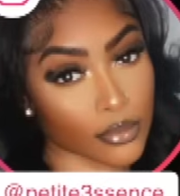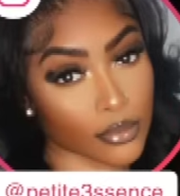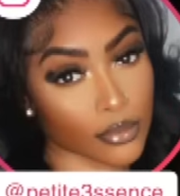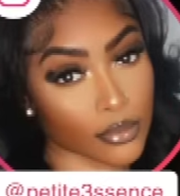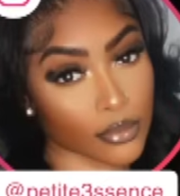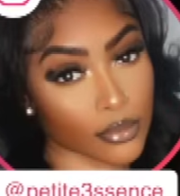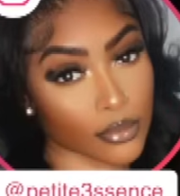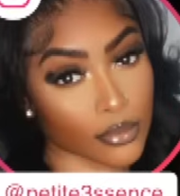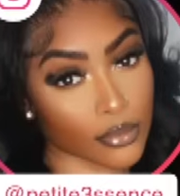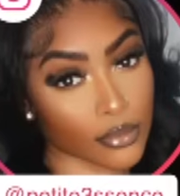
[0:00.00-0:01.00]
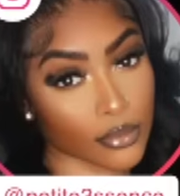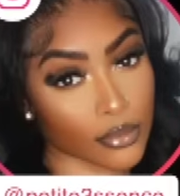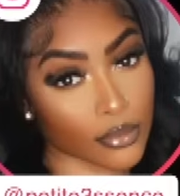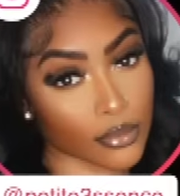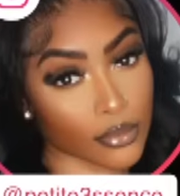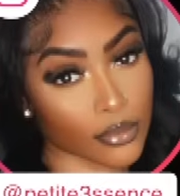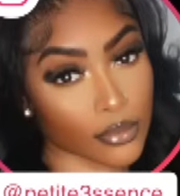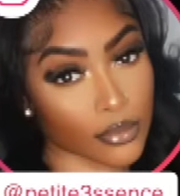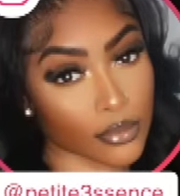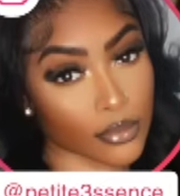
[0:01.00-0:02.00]

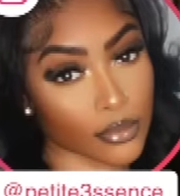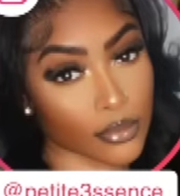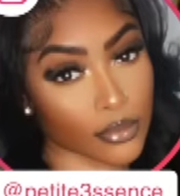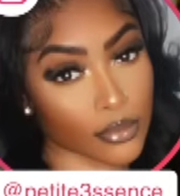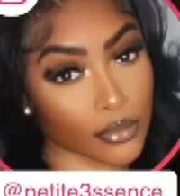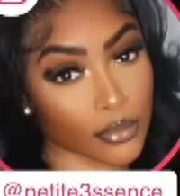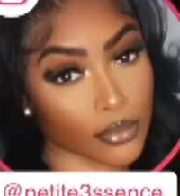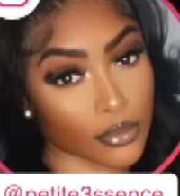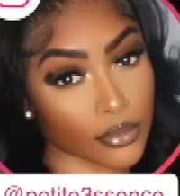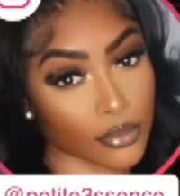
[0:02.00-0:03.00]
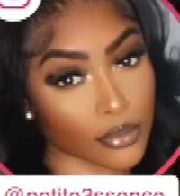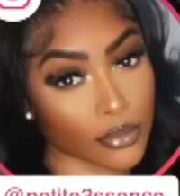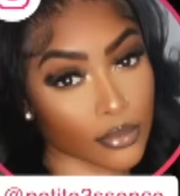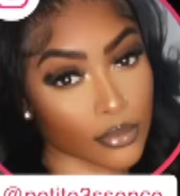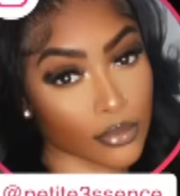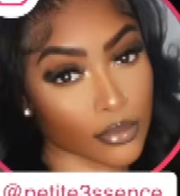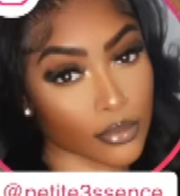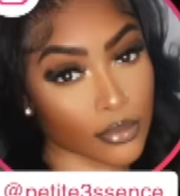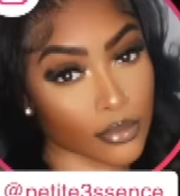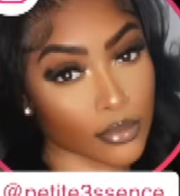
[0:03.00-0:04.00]

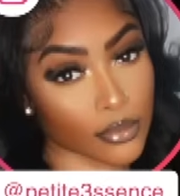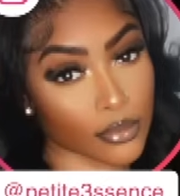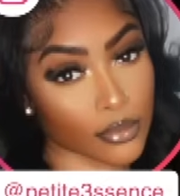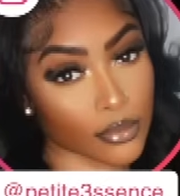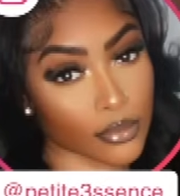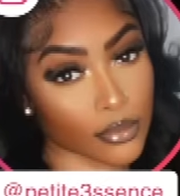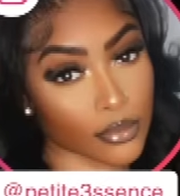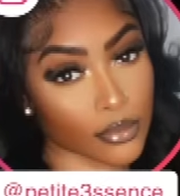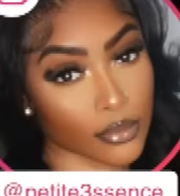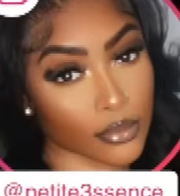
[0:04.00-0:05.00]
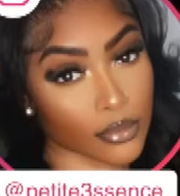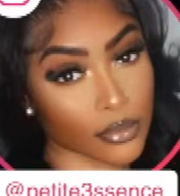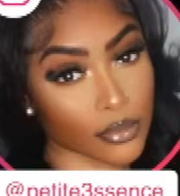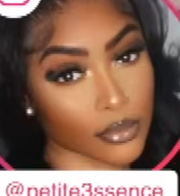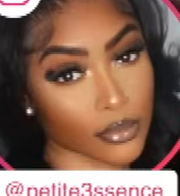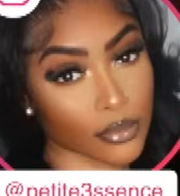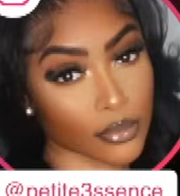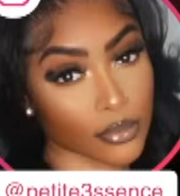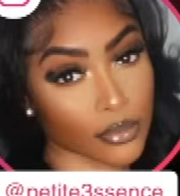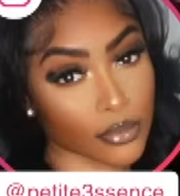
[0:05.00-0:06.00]

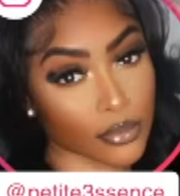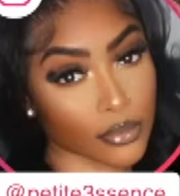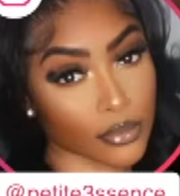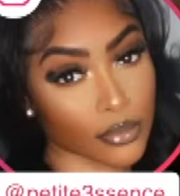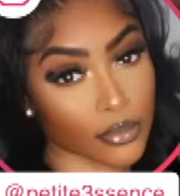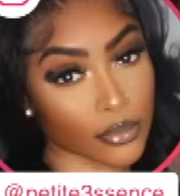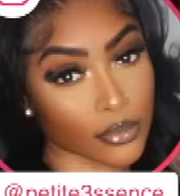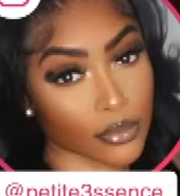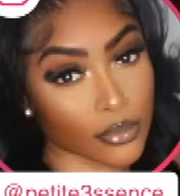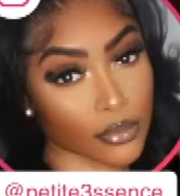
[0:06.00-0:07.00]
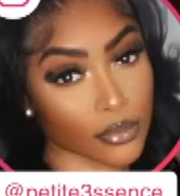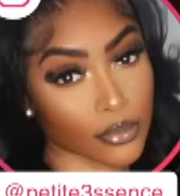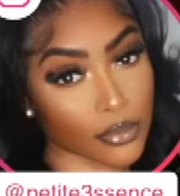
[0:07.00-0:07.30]
(silent)